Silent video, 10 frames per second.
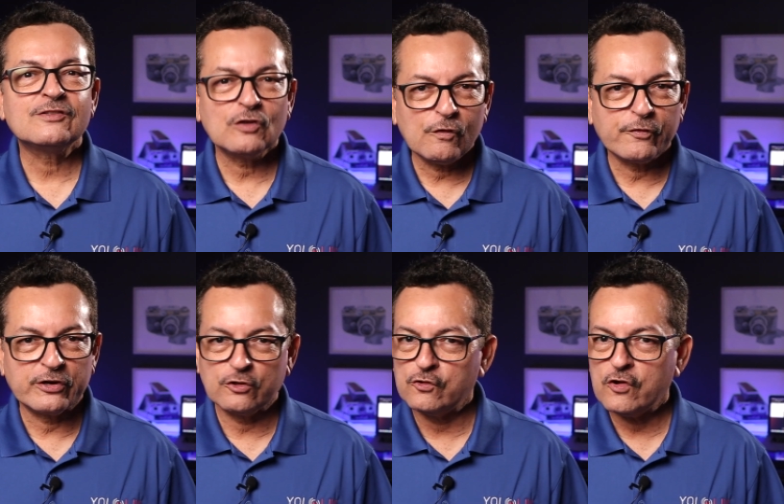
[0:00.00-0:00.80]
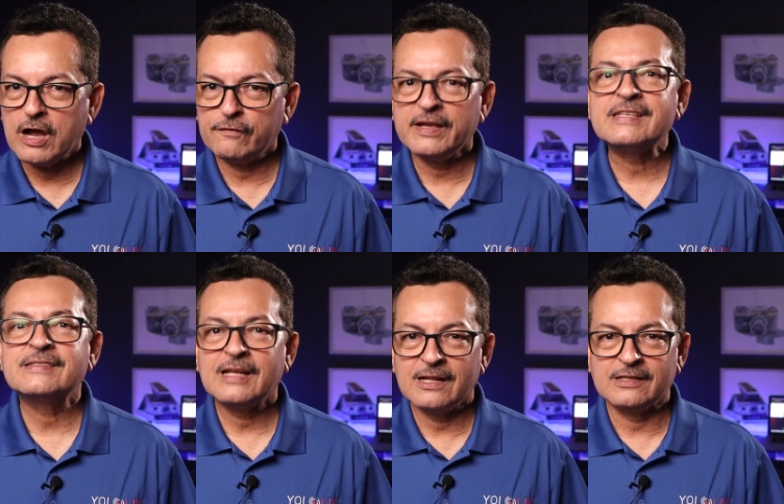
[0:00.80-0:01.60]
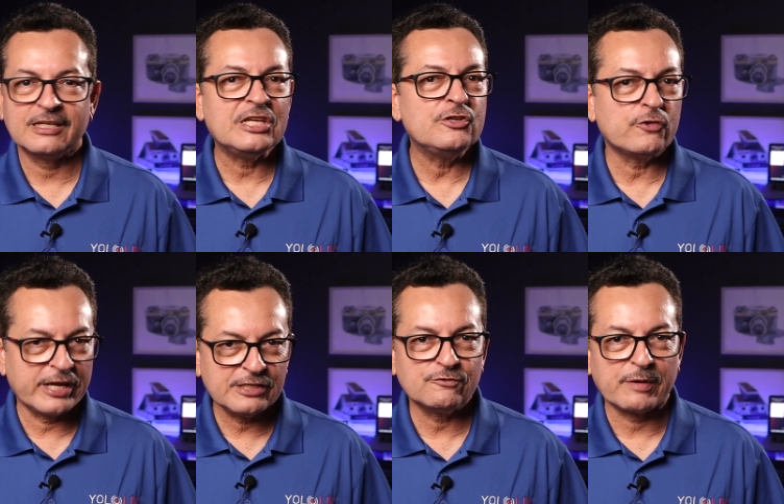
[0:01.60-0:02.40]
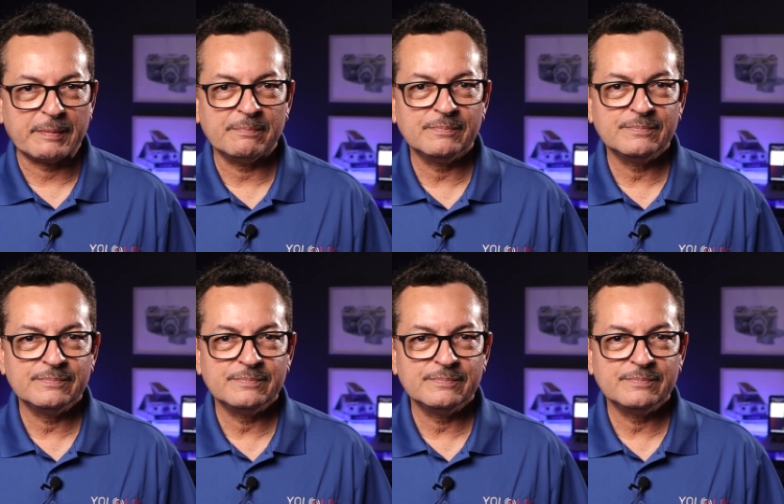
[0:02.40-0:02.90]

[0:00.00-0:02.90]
software do you have installed in your InStream.